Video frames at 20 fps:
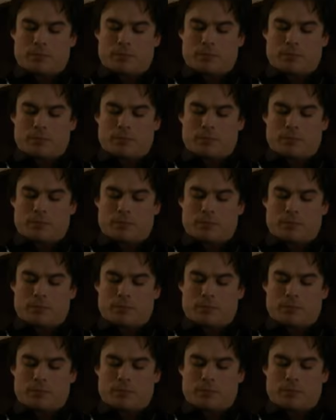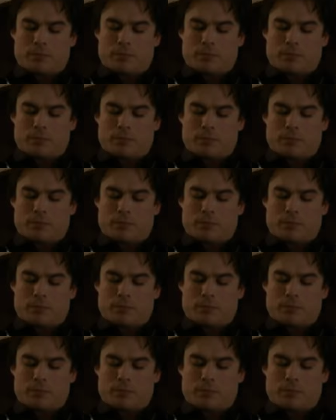
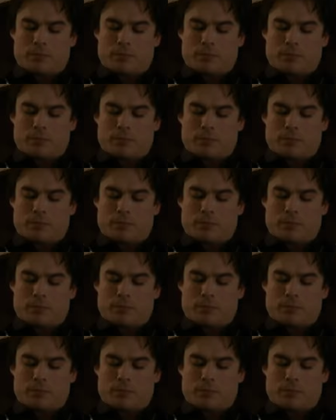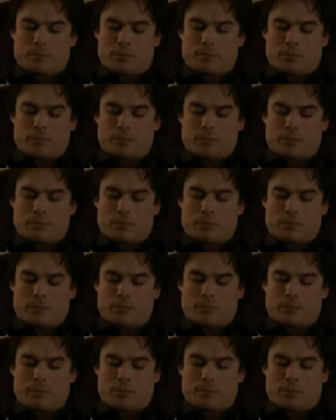
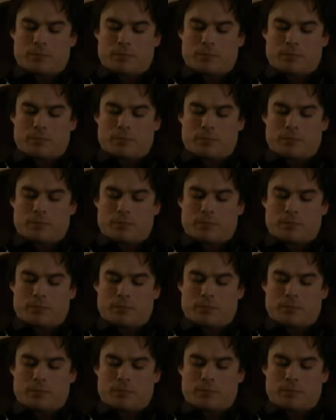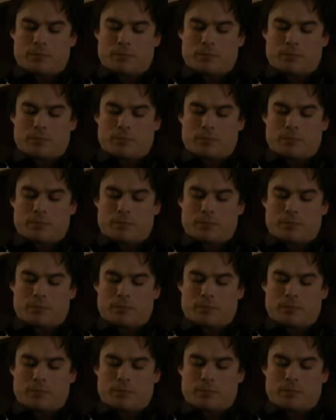
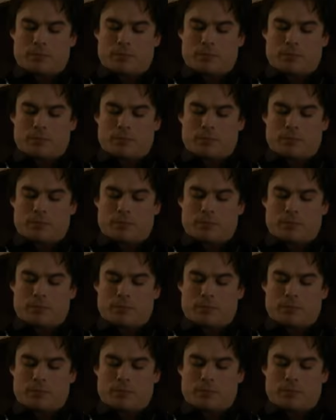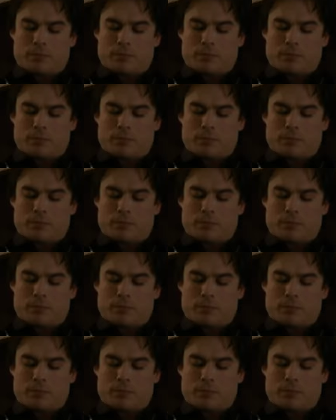(no lip movement)